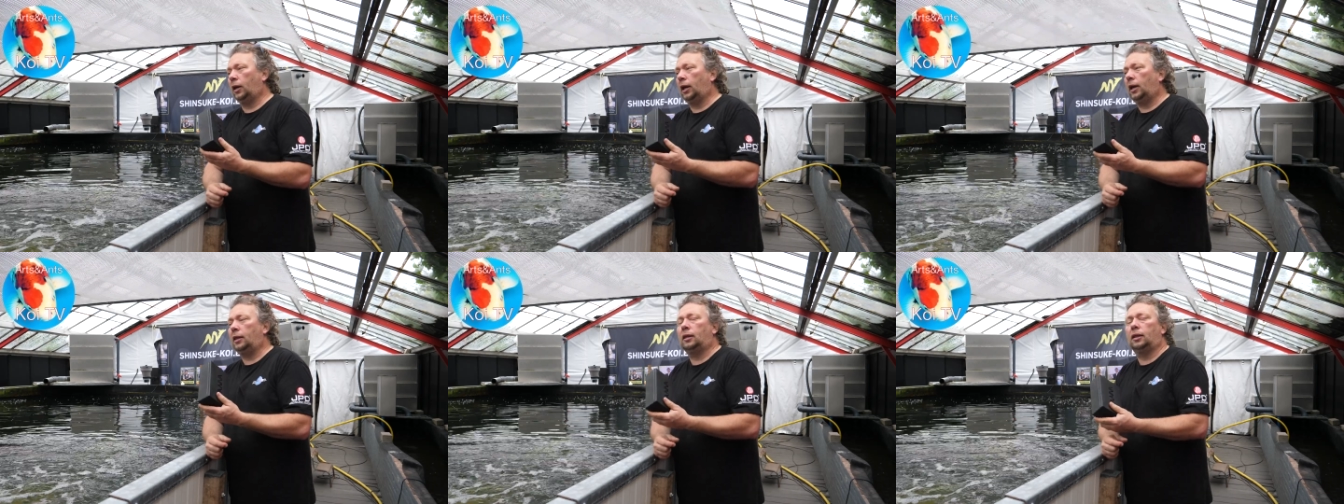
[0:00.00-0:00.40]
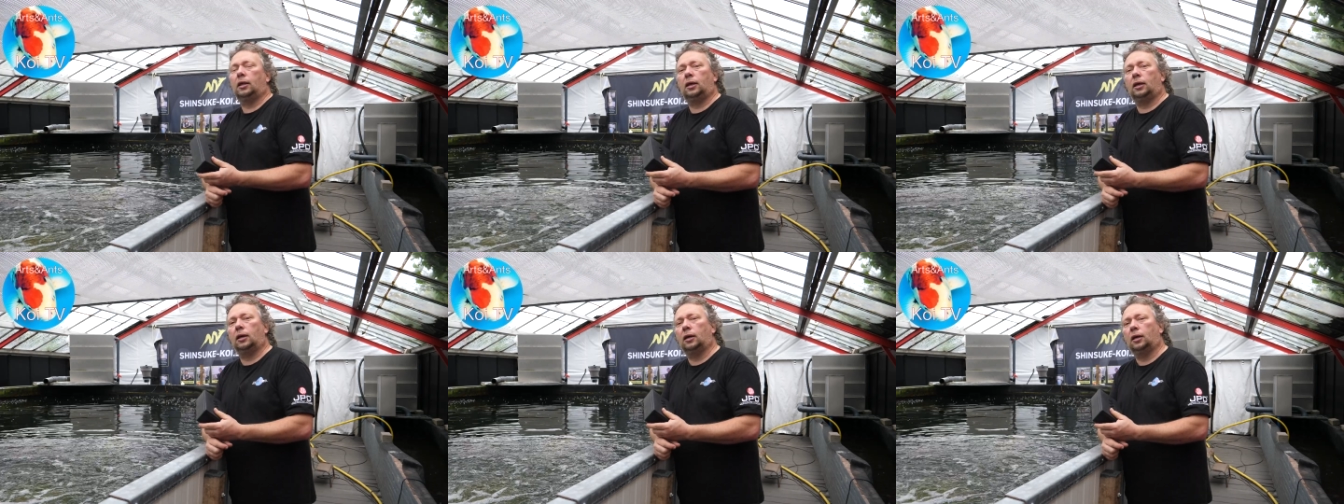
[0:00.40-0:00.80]
in
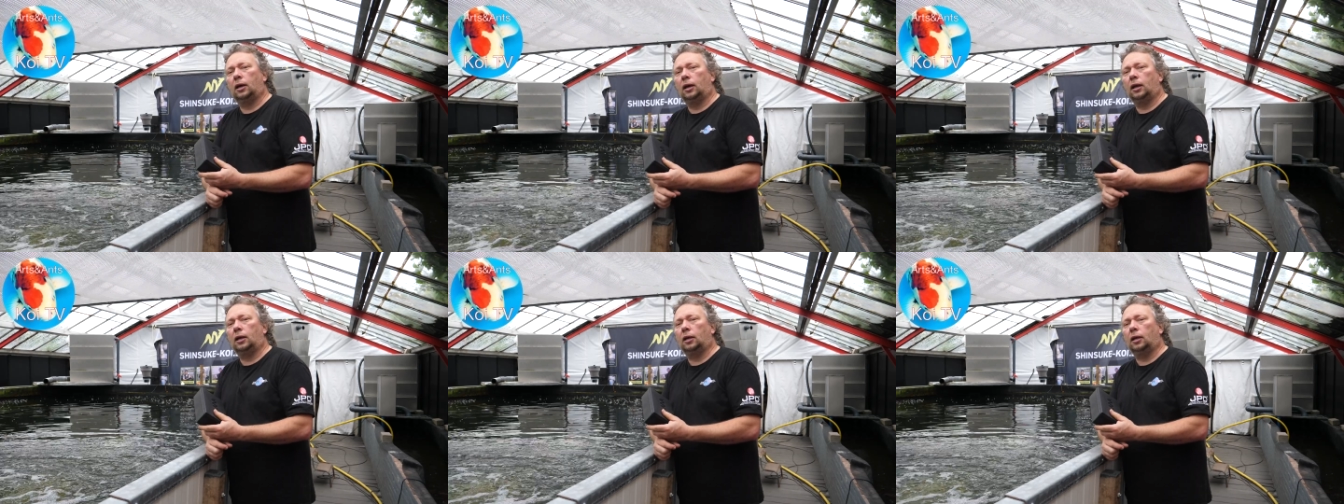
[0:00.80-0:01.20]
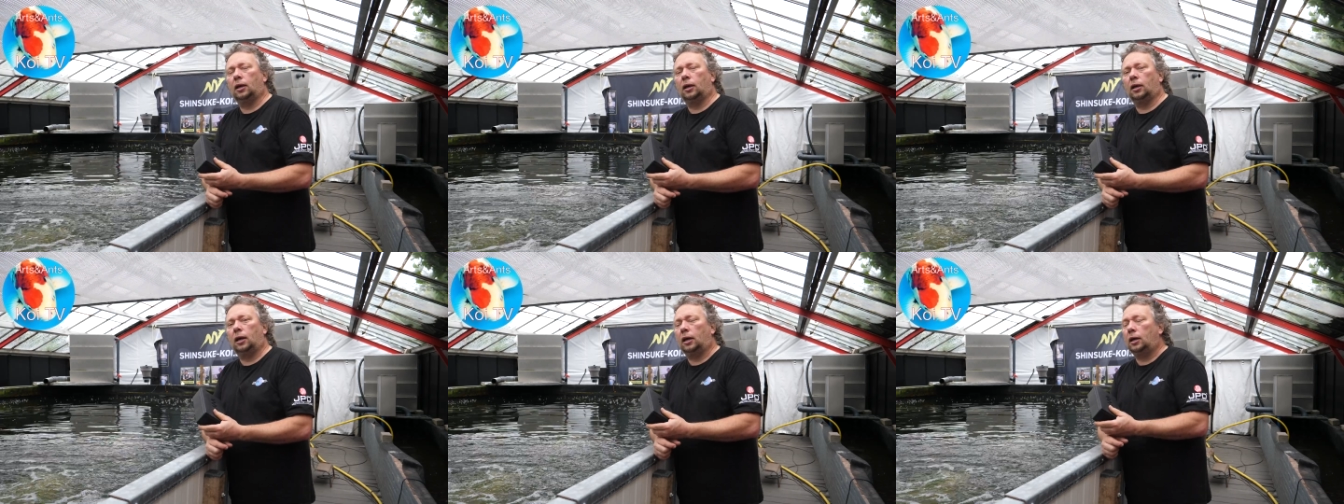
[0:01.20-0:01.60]
the in
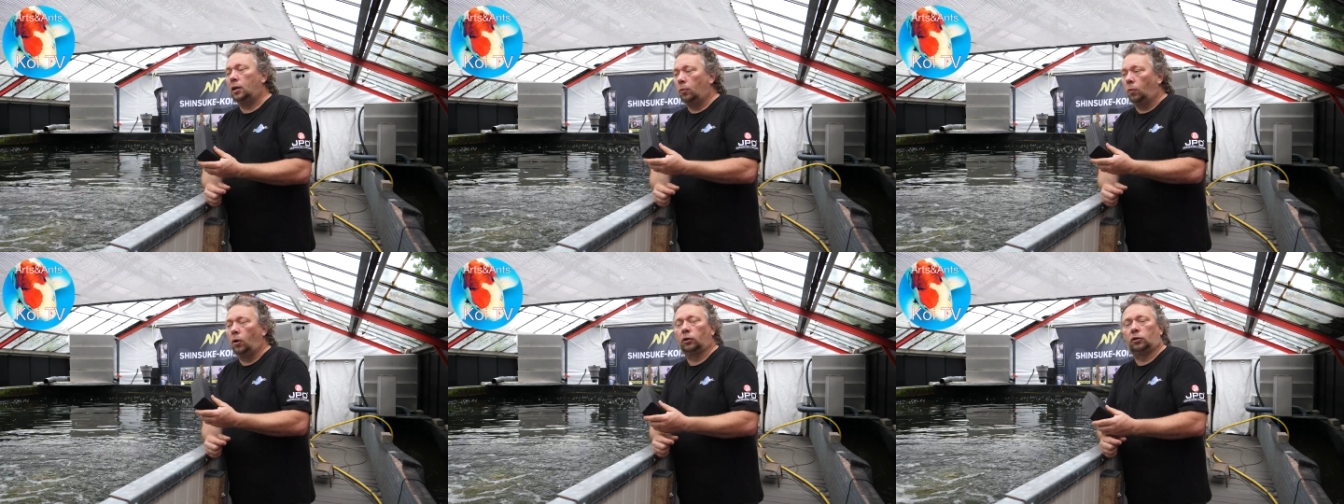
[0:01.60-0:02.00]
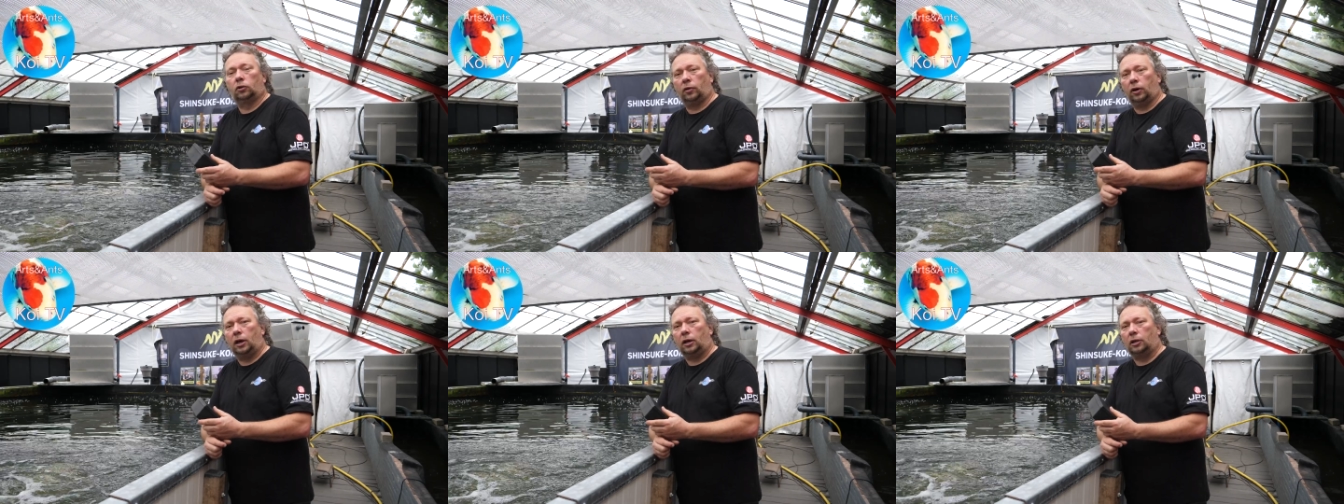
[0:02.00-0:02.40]
the in the
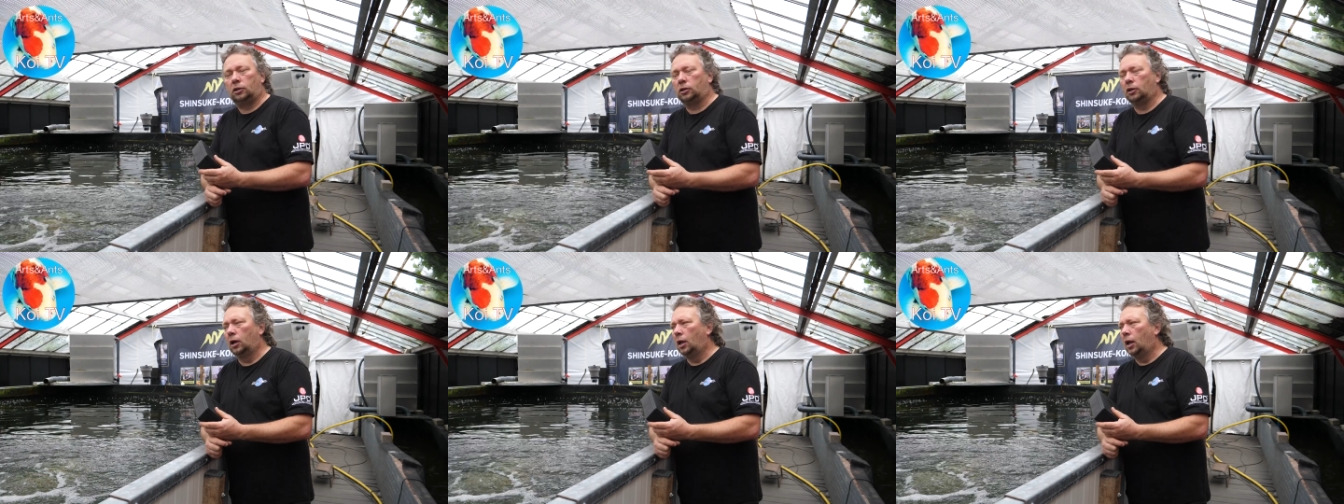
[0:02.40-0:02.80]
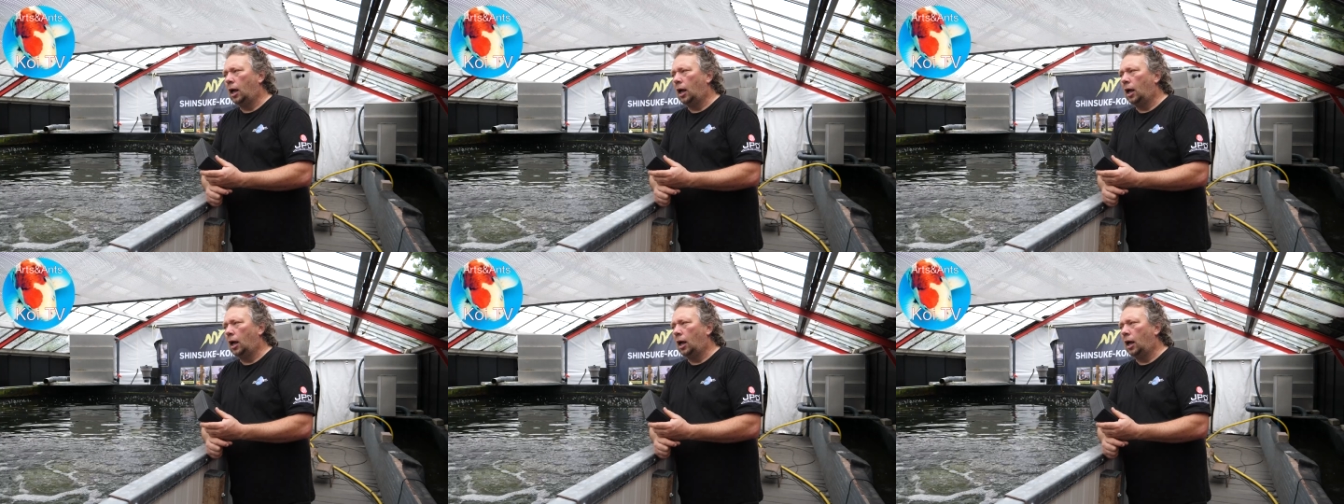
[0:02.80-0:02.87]
water is.